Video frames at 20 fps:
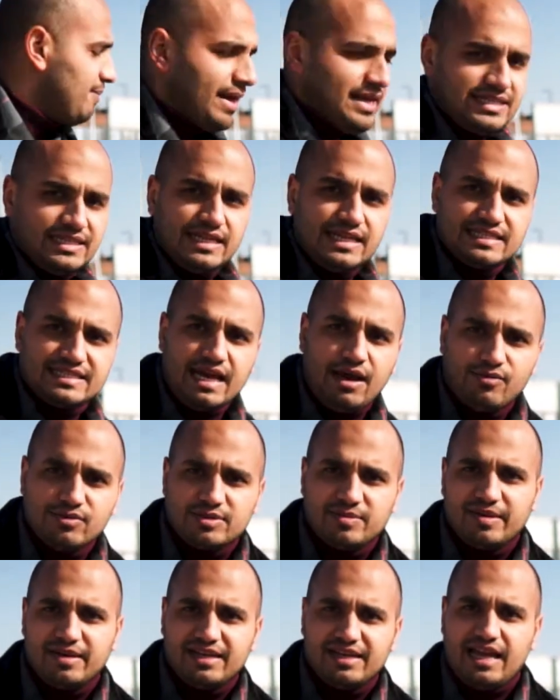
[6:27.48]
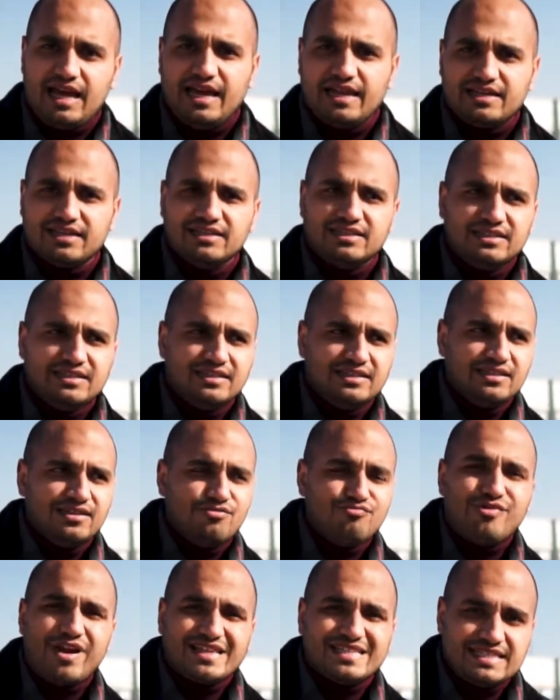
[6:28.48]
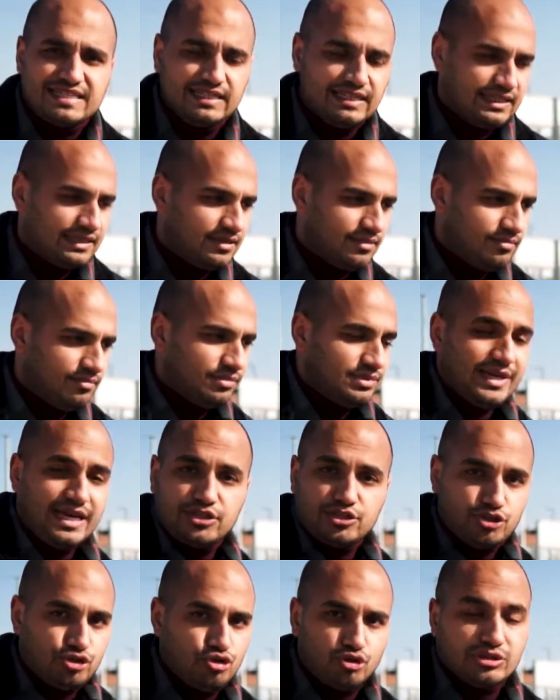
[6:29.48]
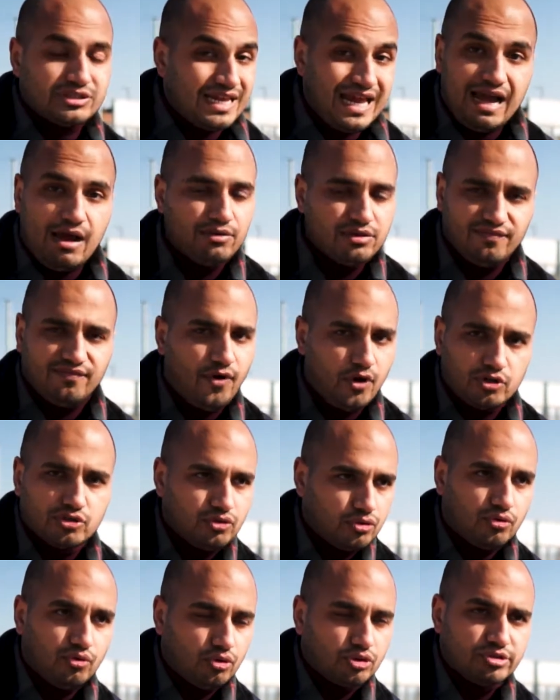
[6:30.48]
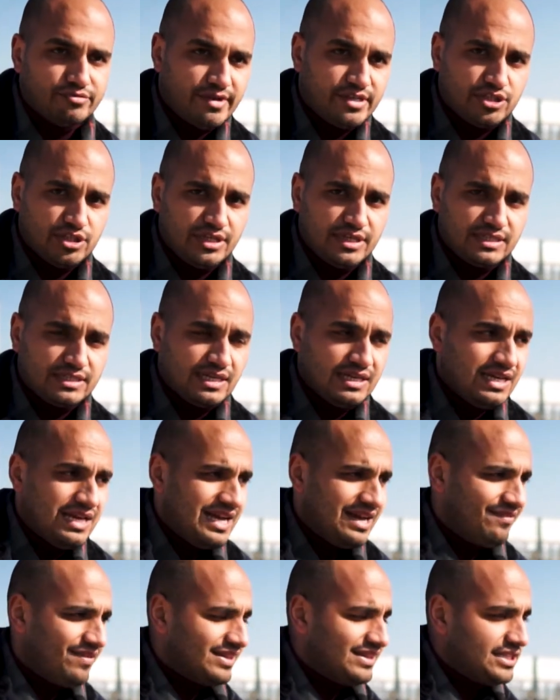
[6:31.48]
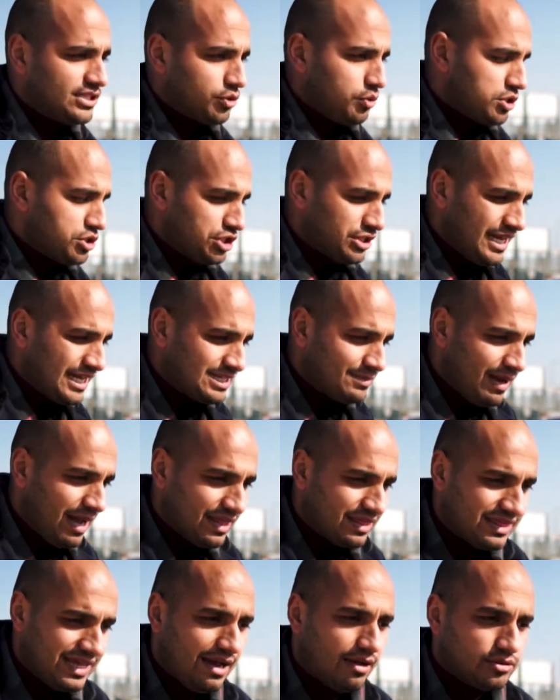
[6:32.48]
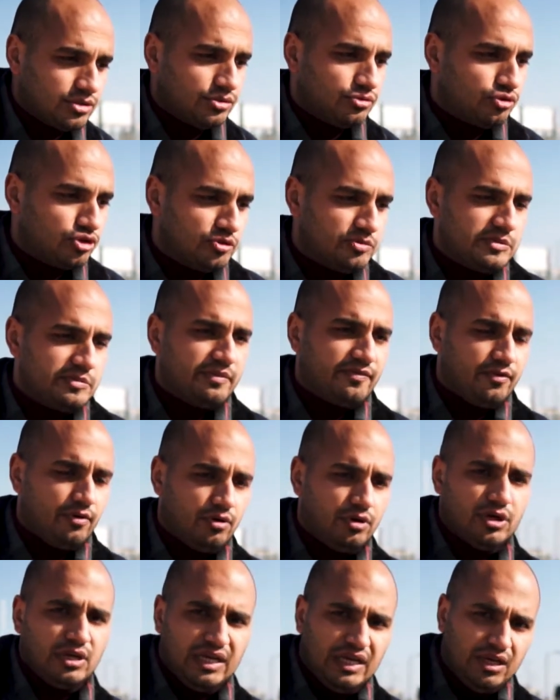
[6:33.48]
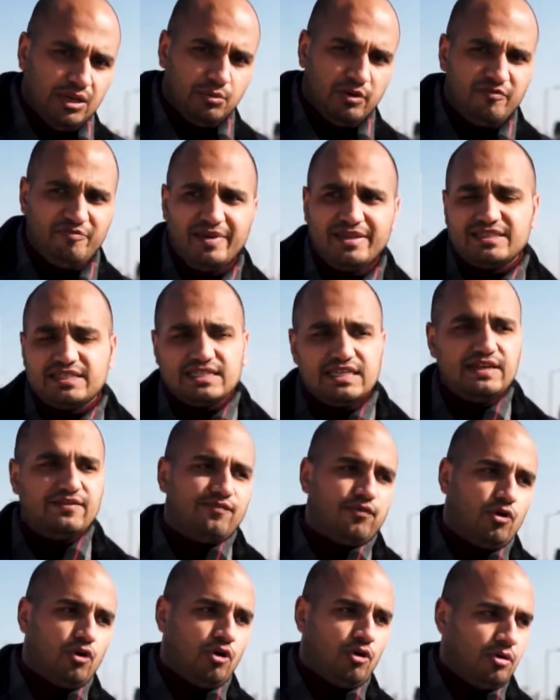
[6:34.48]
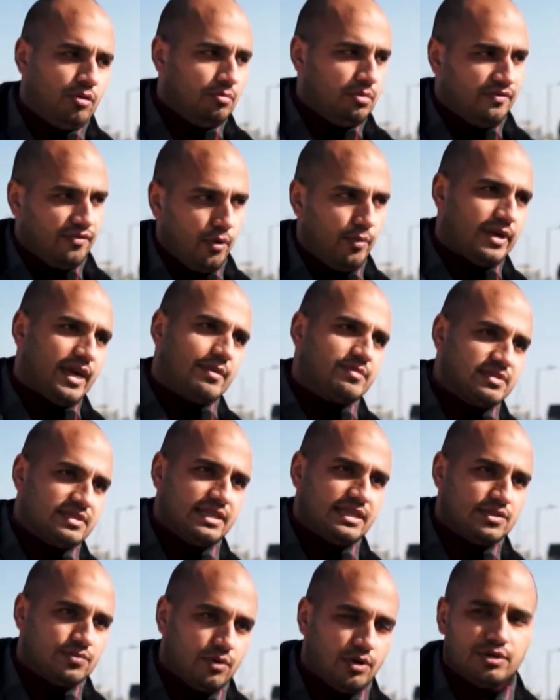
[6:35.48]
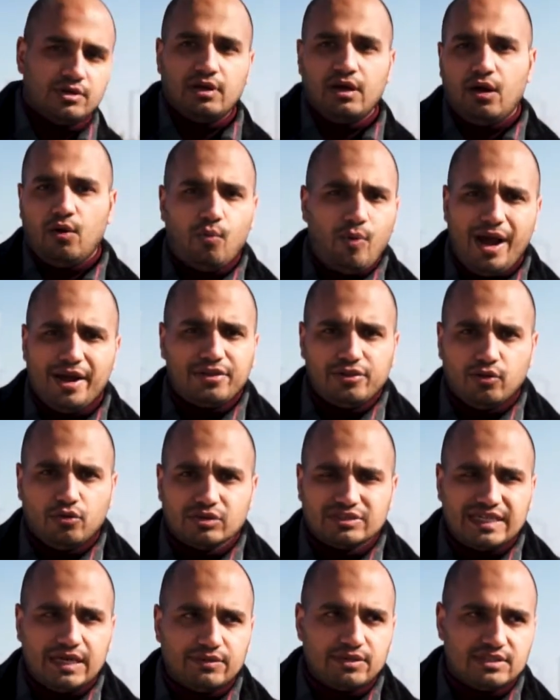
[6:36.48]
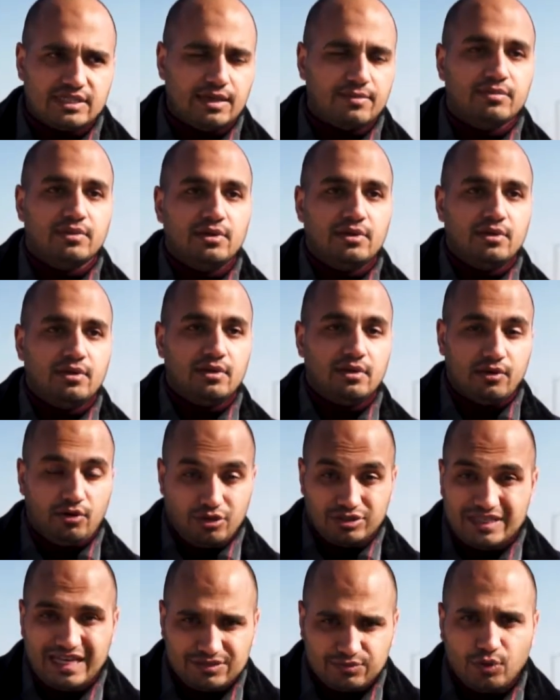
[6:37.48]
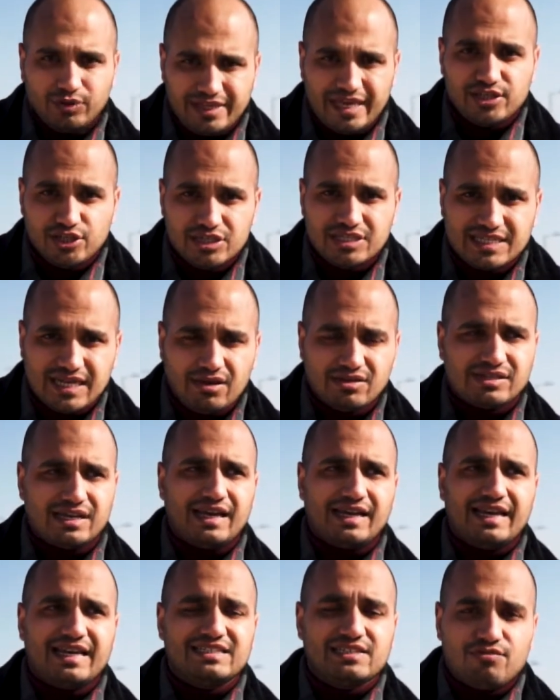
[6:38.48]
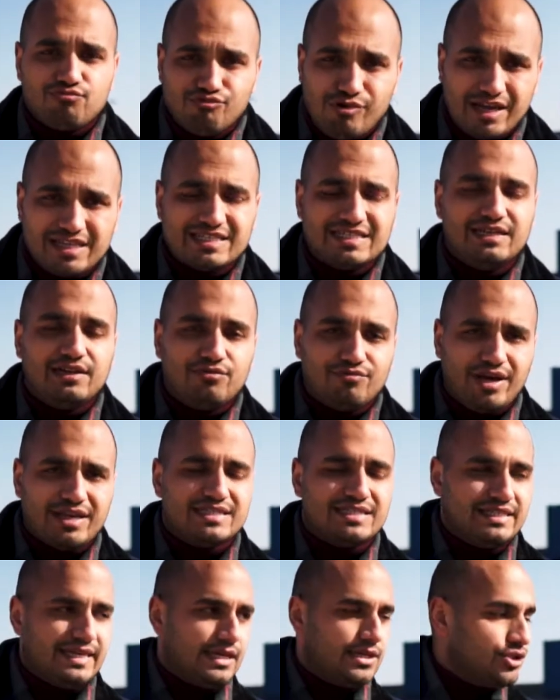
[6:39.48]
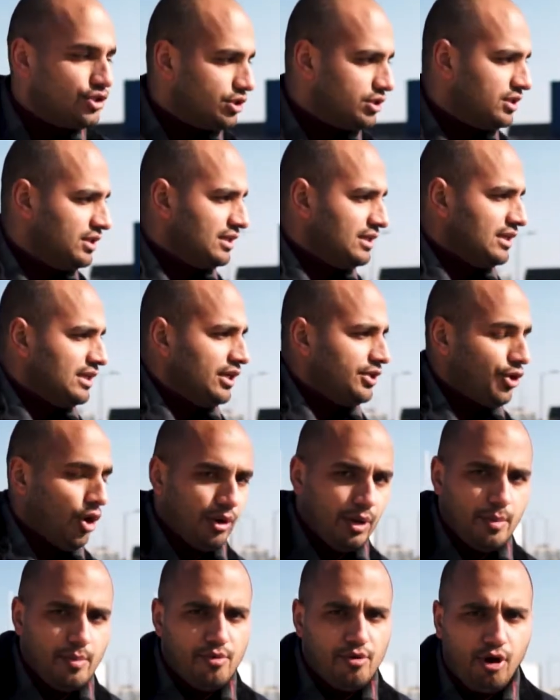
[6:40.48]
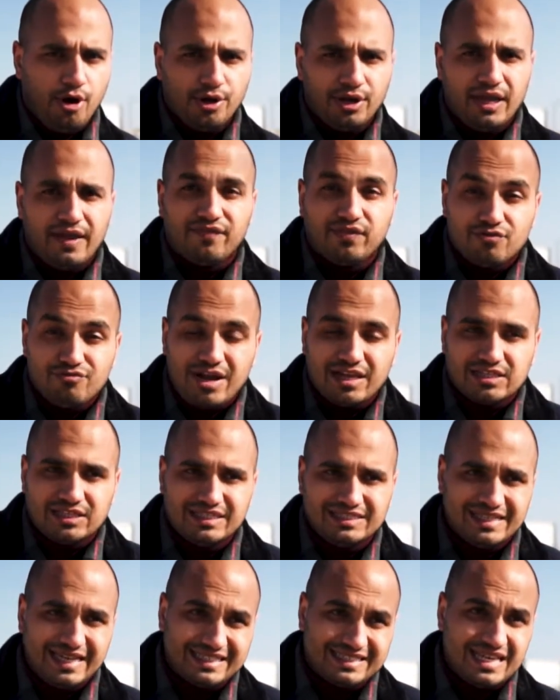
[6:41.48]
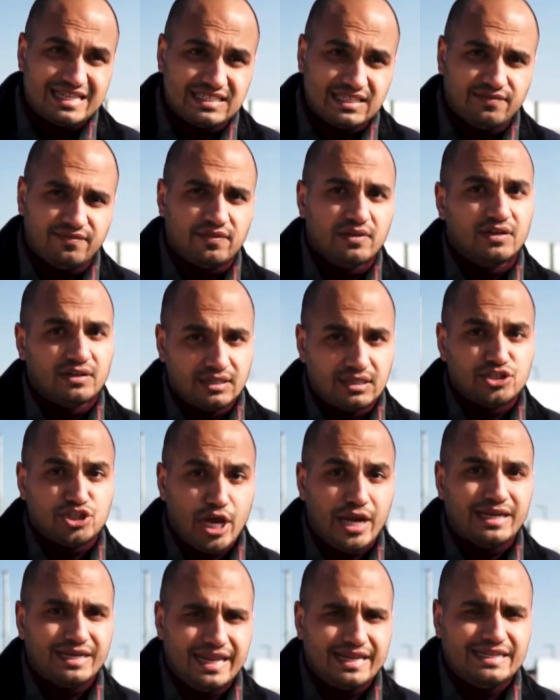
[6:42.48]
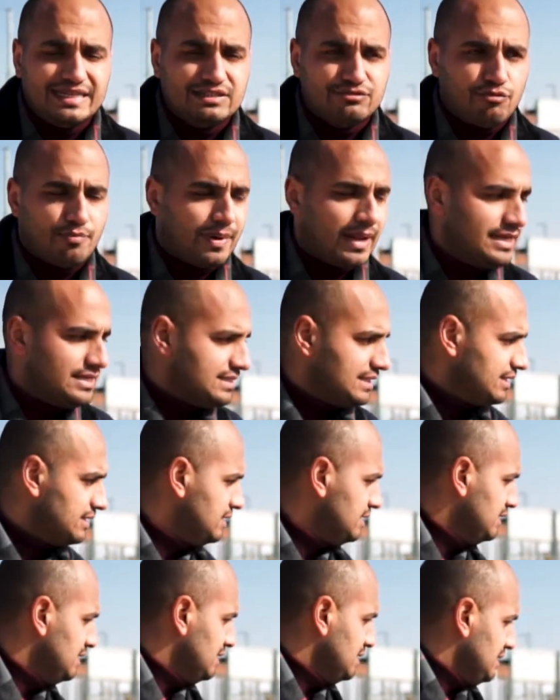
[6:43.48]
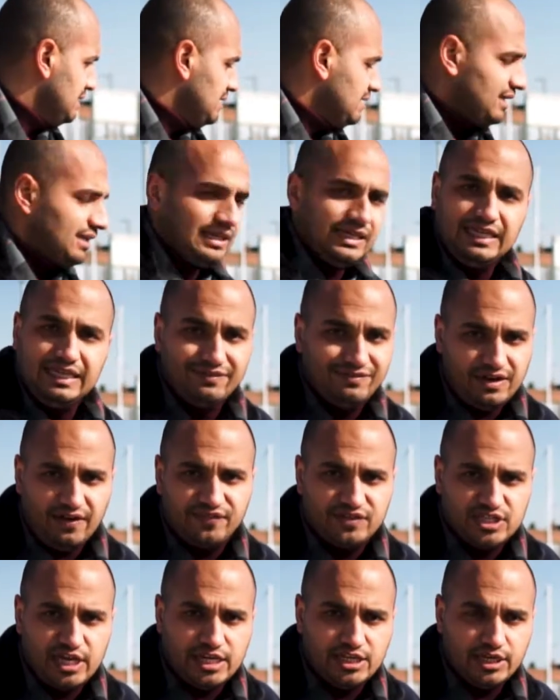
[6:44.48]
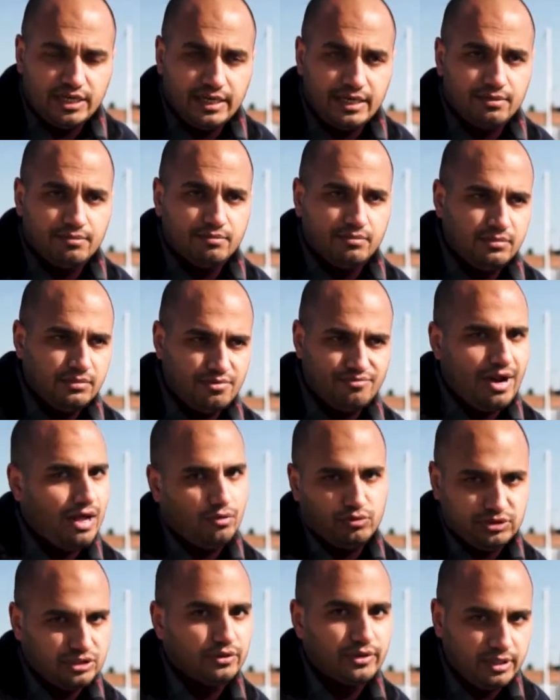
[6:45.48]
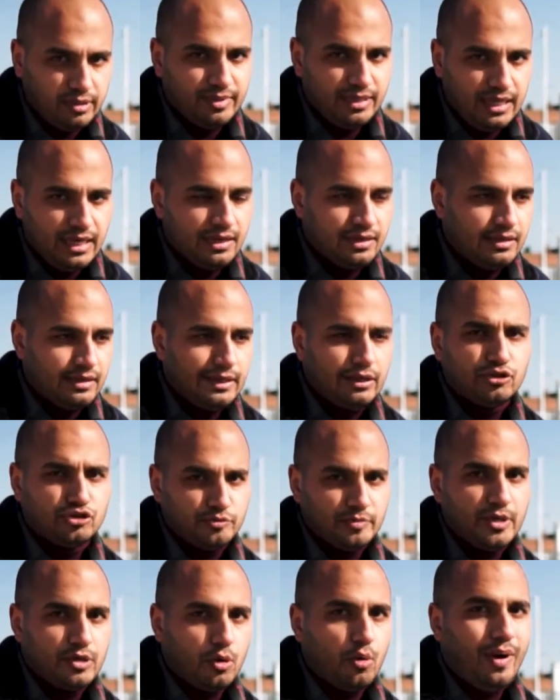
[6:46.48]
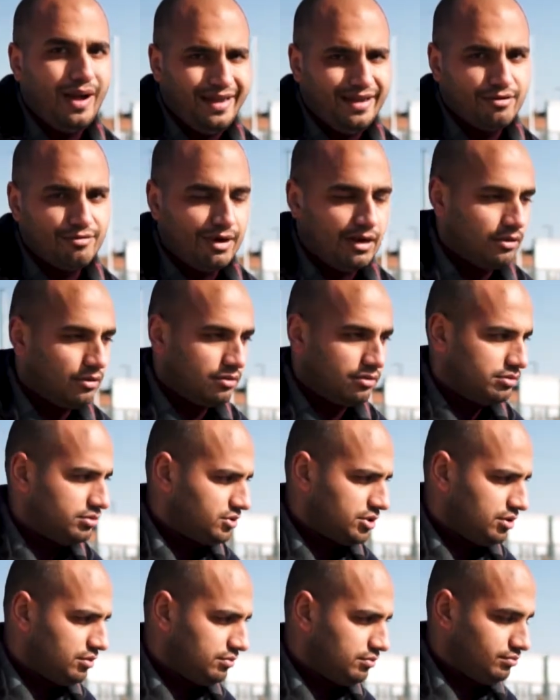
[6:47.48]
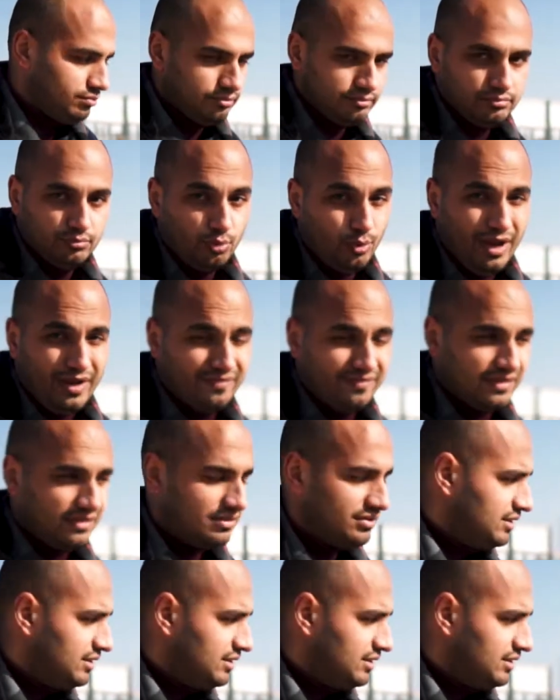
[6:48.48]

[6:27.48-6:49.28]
basically, it sounds a bit like rattly. That's just how the Vauxhall Corsa engine is. I've had this question asked by 1,000 customers before. We've been to C4 before we came to this one, and why do they all sound the same? Because that's what the engine sounds like. It's a rattly, rattly engine. Don't get me wrong, if the rattle is excessive, the chain needs replacing. Even after changing it, the rattle's still going to be there. It'll just be a quieter rattle, so whatever.